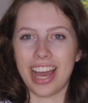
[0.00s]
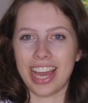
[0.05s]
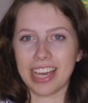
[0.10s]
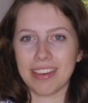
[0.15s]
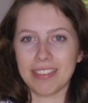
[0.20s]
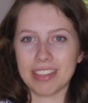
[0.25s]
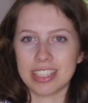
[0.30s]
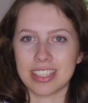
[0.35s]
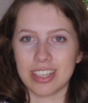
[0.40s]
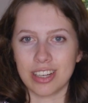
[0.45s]
I
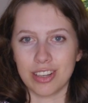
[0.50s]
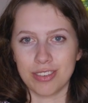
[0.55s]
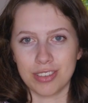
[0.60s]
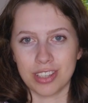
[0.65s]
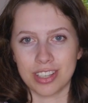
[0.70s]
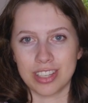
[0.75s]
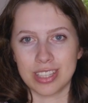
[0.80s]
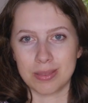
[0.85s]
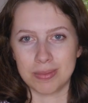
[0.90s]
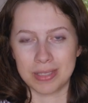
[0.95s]
gave this to her
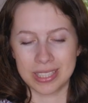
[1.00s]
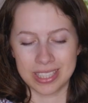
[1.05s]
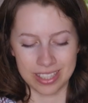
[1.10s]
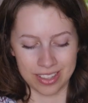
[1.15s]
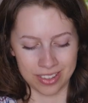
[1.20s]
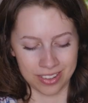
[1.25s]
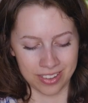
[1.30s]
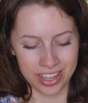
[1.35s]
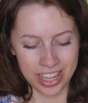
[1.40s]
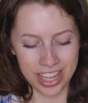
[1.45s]
for Christmas
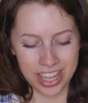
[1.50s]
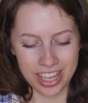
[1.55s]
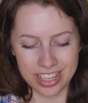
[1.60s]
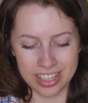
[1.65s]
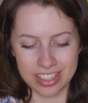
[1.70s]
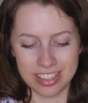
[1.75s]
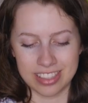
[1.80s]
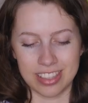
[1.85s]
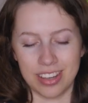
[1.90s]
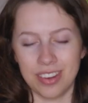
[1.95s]
though,
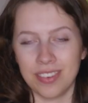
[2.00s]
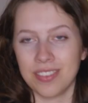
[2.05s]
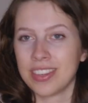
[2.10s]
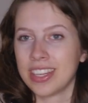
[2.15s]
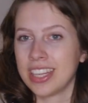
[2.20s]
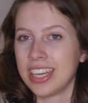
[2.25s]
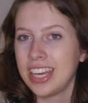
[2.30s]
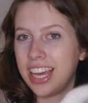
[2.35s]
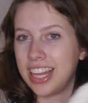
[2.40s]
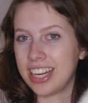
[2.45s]
so
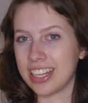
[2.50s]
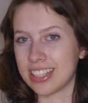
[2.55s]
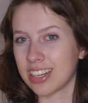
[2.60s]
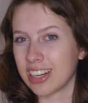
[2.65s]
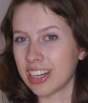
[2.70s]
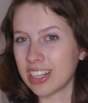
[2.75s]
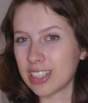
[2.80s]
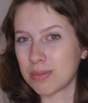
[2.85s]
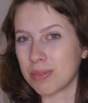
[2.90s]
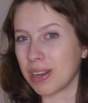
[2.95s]
it is
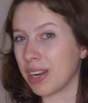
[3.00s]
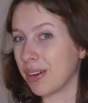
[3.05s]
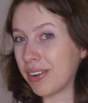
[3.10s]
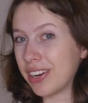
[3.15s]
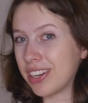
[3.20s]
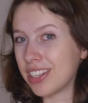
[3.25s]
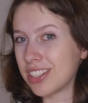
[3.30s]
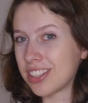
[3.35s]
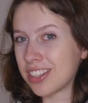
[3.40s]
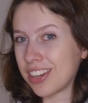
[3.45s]
hers, but I
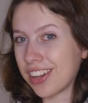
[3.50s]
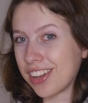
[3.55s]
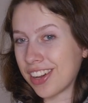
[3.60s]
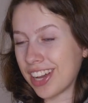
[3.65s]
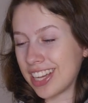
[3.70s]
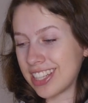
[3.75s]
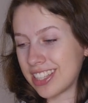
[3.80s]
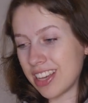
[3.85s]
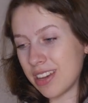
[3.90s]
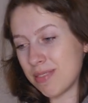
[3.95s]
wanted to show you
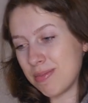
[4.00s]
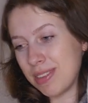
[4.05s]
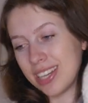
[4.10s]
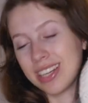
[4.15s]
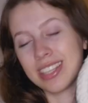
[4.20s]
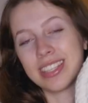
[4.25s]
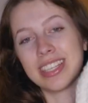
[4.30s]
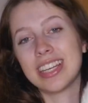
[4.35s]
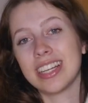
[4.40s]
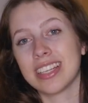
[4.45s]
guys it
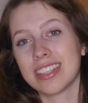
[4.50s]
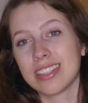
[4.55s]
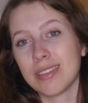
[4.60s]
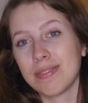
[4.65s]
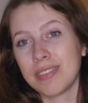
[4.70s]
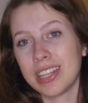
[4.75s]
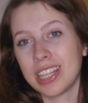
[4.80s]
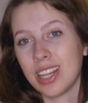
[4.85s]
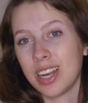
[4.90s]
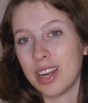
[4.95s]
because it is
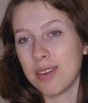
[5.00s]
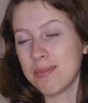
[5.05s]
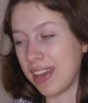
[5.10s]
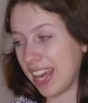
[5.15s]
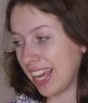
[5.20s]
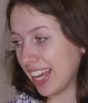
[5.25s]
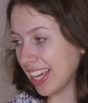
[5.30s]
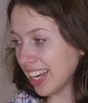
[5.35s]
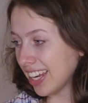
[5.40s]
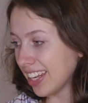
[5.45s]
something that I
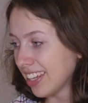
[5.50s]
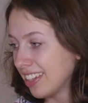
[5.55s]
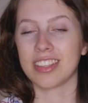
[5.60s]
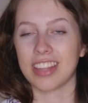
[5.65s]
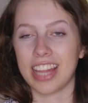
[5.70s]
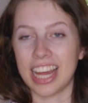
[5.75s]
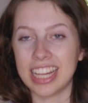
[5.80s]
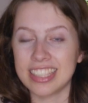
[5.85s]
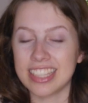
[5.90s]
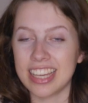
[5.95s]
made. So
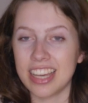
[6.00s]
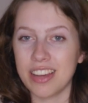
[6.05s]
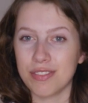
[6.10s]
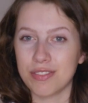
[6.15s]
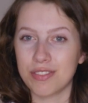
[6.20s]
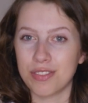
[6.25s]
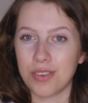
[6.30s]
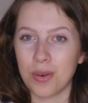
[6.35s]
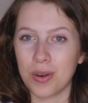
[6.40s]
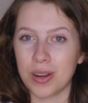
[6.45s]
that's
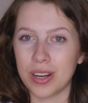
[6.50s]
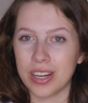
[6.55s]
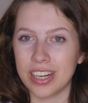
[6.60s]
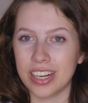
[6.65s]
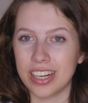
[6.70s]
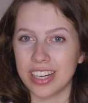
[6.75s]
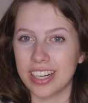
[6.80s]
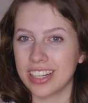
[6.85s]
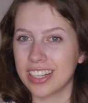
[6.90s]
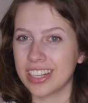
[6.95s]
it
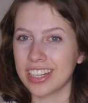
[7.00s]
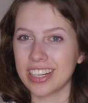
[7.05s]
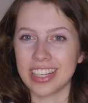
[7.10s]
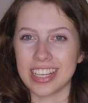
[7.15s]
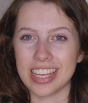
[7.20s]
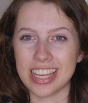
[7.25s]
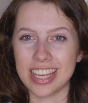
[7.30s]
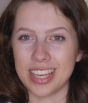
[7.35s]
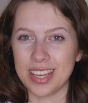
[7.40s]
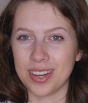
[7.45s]
for
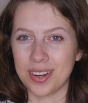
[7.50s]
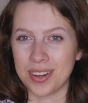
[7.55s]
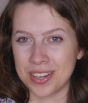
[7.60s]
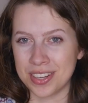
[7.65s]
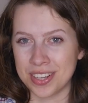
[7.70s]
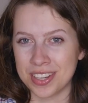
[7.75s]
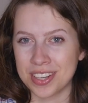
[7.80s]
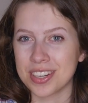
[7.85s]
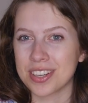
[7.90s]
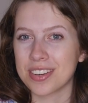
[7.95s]

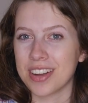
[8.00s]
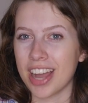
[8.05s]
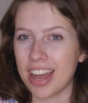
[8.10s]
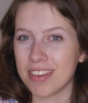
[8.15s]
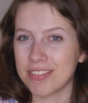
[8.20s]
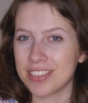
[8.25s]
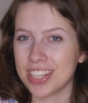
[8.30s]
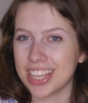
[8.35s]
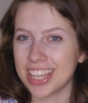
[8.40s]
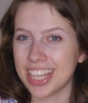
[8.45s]
yarn
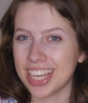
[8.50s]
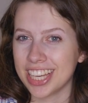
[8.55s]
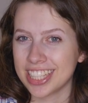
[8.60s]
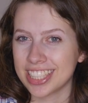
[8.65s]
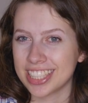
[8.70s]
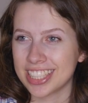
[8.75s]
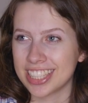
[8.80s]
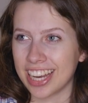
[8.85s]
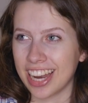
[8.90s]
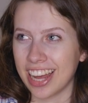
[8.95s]
crafted
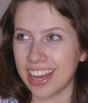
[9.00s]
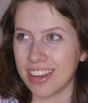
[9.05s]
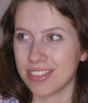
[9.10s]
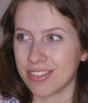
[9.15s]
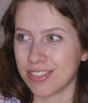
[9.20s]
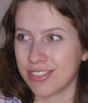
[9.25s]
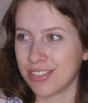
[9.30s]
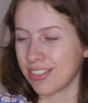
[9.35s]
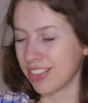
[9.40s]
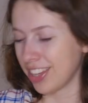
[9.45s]
things that
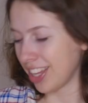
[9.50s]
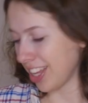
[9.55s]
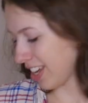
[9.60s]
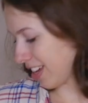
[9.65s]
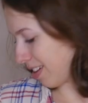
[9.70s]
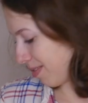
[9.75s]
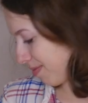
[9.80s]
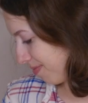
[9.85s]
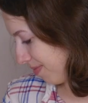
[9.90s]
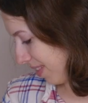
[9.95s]
I've
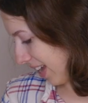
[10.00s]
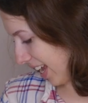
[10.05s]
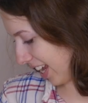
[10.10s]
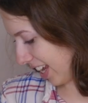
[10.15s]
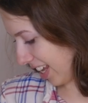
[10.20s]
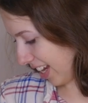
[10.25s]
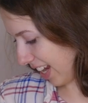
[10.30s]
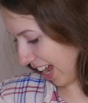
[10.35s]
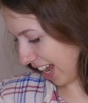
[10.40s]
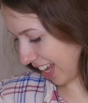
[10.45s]

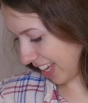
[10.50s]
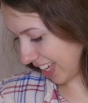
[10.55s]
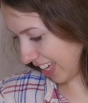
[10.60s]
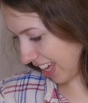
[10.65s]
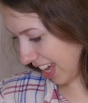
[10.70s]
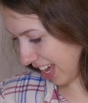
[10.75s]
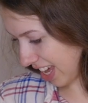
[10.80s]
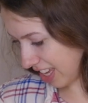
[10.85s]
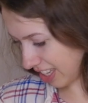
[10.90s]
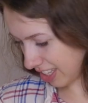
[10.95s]
made. I
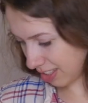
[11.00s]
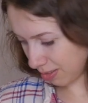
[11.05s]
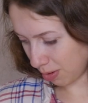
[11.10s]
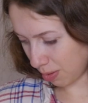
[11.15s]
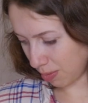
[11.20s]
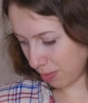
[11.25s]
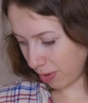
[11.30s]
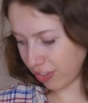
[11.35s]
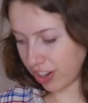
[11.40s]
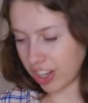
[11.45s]
guess
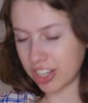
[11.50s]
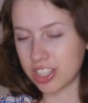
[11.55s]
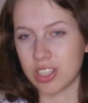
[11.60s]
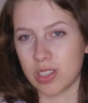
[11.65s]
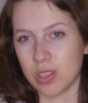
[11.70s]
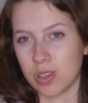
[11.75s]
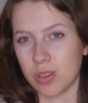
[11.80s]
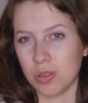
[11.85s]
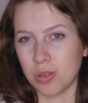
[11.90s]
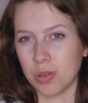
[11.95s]
we'll move on
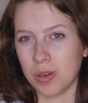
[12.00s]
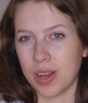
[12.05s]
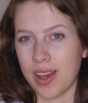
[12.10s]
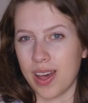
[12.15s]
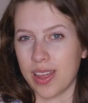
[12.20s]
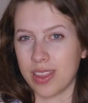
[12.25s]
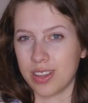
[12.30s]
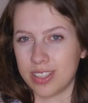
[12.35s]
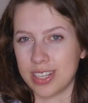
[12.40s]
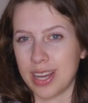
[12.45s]
to
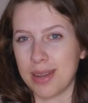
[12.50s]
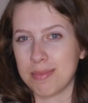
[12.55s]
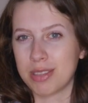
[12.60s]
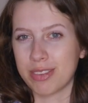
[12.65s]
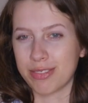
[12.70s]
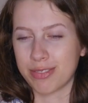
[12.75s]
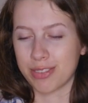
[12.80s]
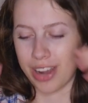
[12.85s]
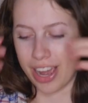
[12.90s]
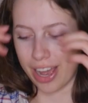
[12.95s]
other types
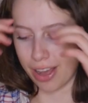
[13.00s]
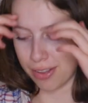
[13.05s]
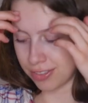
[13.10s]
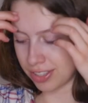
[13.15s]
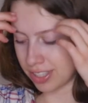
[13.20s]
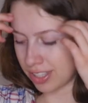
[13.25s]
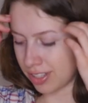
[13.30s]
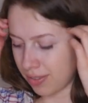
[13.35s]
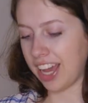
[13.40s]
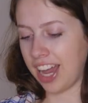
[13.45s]
of
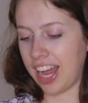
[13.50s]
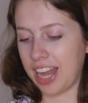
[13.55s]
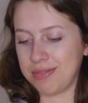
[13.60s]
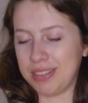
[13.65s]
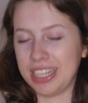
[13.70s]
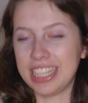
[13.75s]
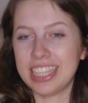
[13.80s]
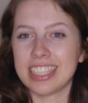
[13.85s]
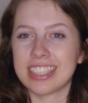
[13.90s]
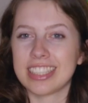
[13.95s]
crafts. I
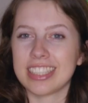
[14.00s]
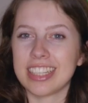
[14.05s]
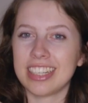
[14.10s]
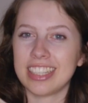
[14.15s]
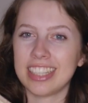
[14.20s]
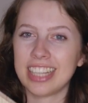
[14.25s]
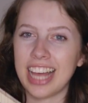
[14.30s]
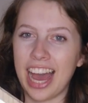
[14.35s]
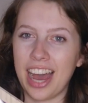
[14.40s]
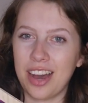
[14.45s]
made this
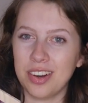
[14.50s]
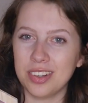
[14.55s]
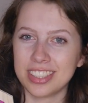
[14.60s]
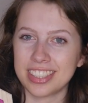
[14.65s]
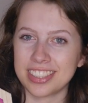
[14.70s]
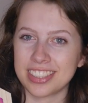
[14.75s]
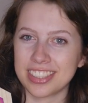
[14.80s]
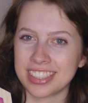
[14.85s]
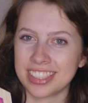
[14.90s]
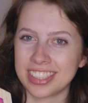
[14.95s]
little
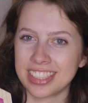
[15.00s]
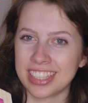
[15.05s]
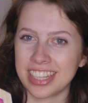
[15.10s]
house.